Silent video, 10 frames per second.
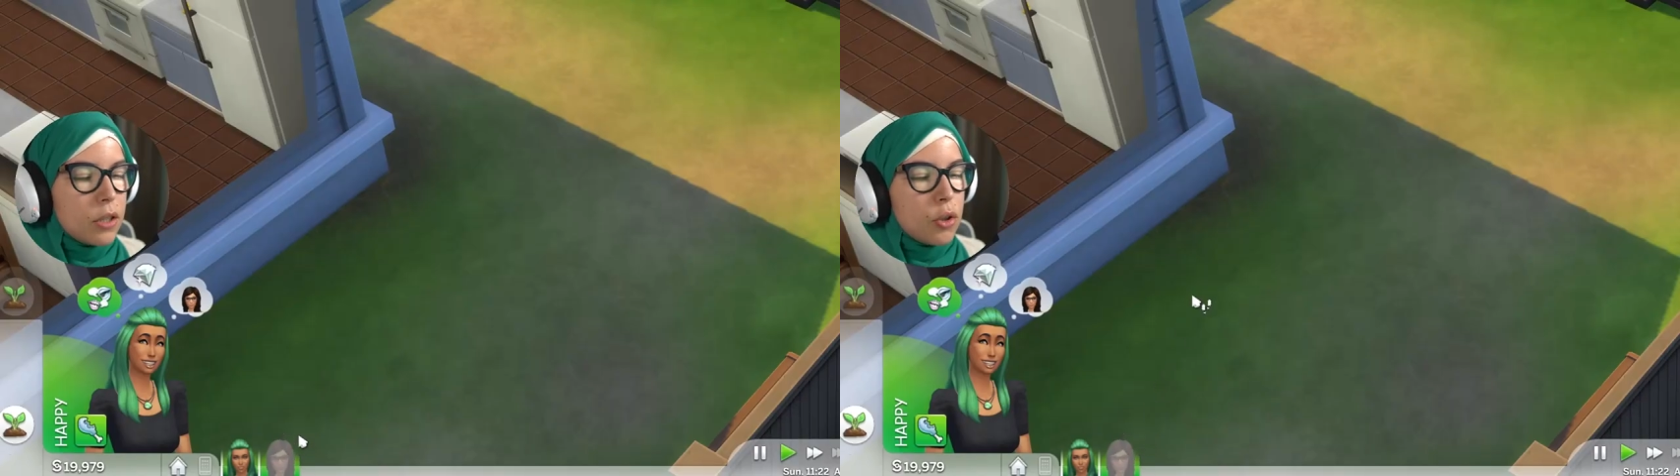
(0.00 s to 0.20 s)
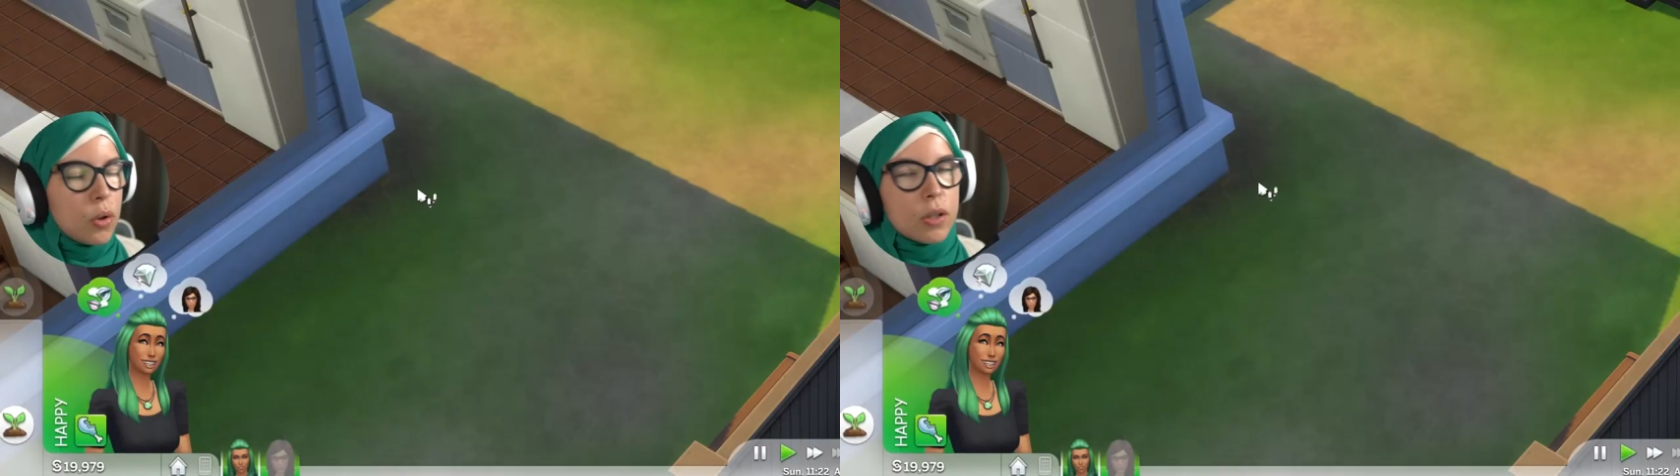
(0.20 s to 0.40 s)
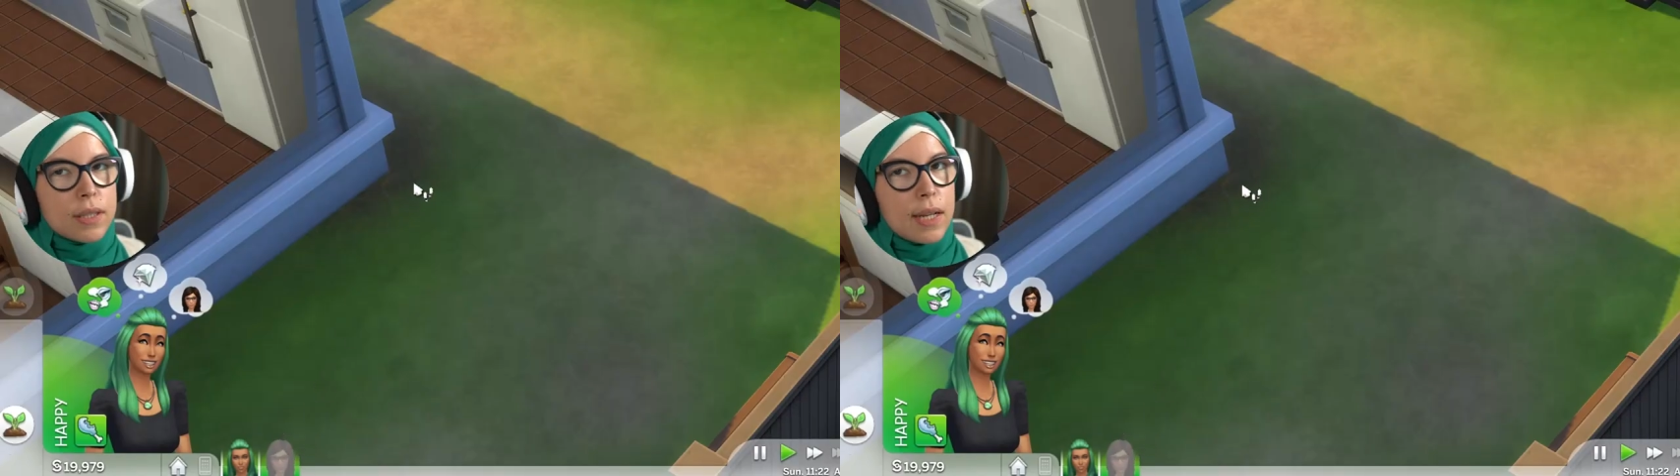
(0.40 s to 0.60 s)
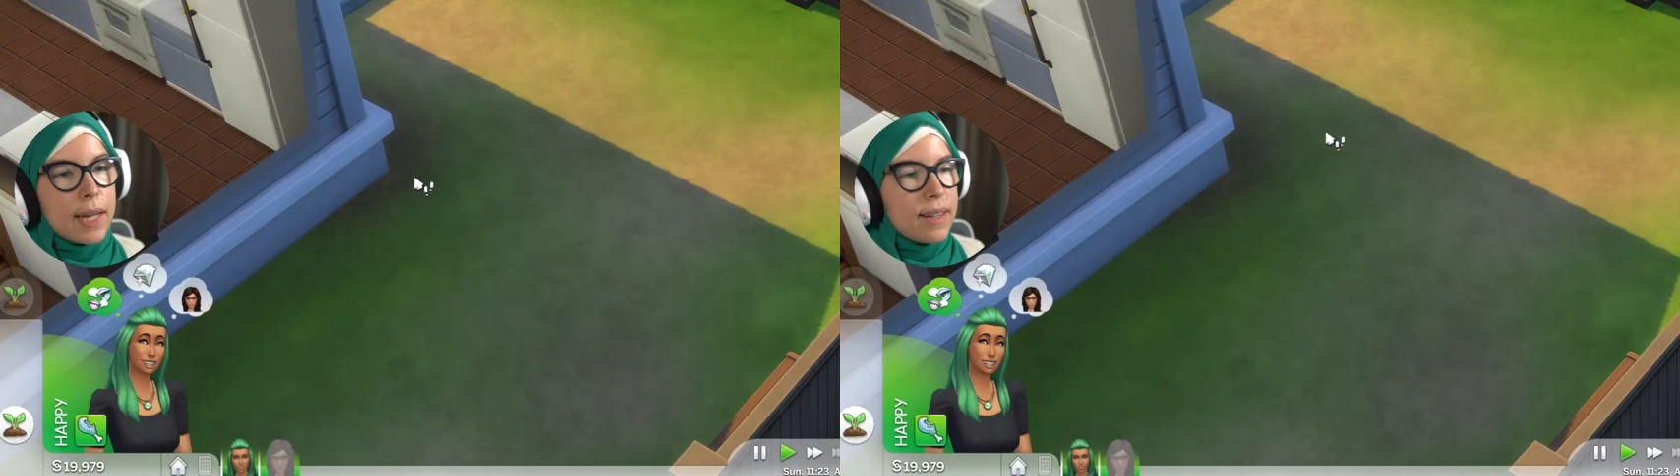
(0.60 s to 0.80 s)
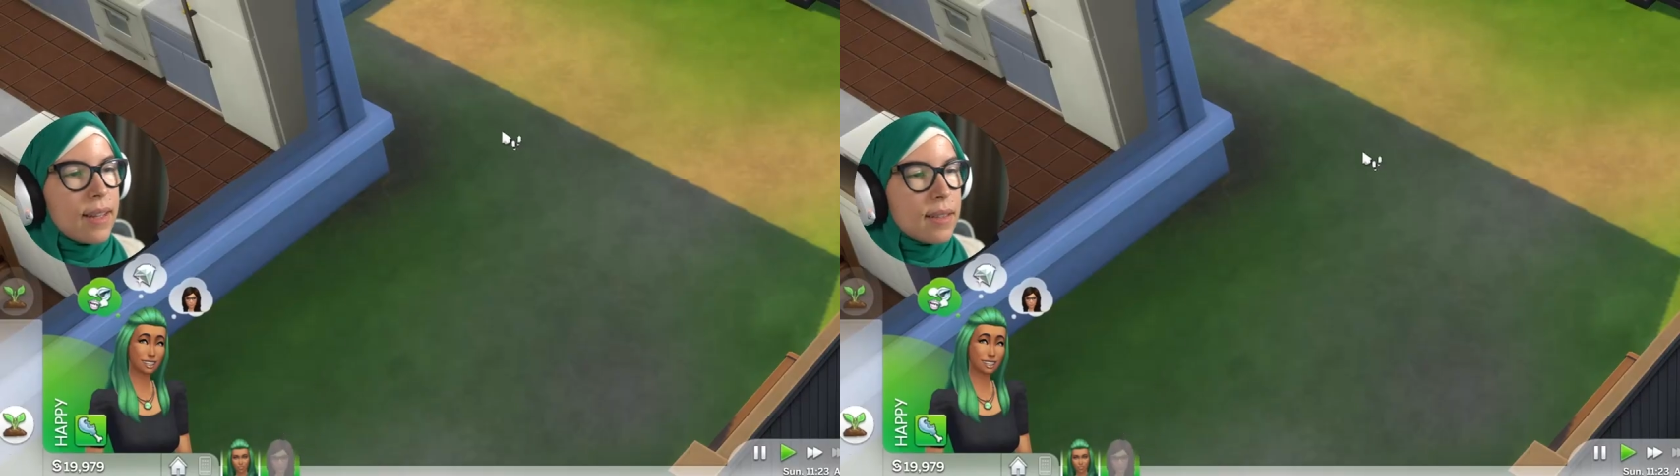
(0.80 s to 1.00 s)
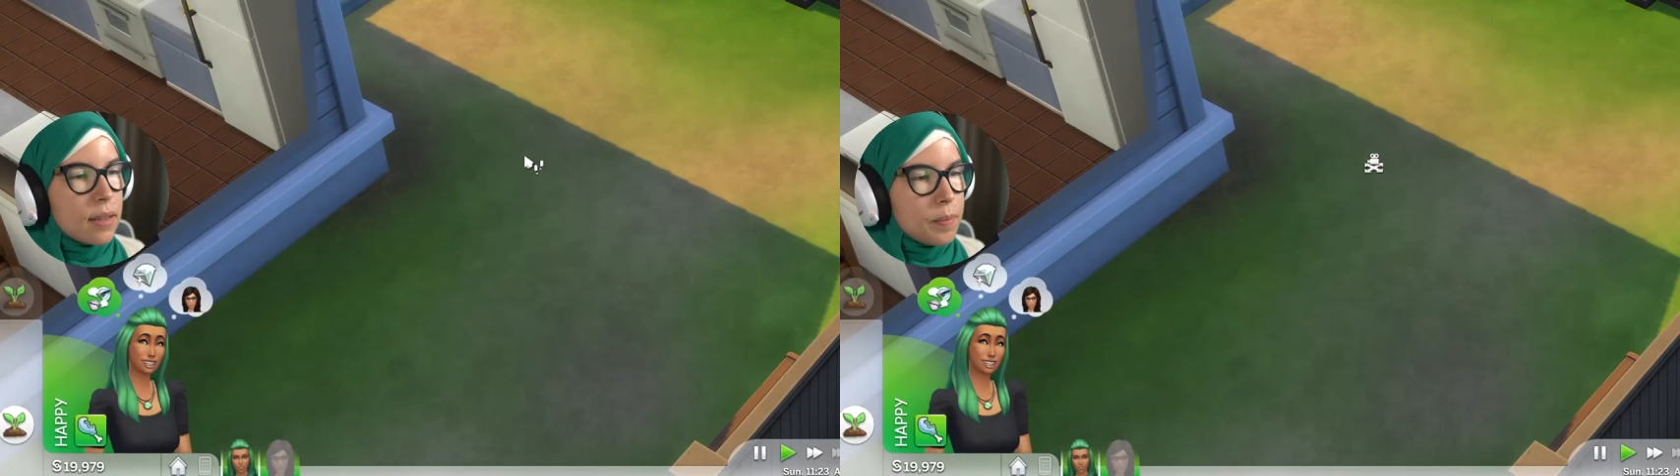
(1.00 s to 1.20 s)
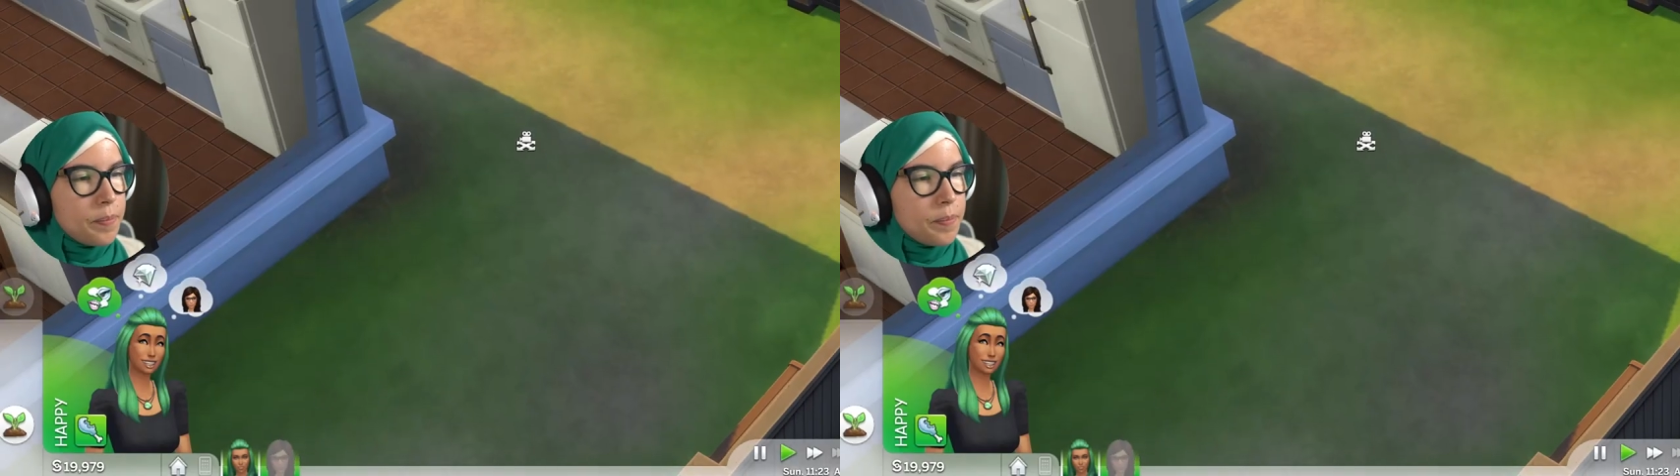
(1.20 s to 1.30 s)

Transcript: that you can't select that sim.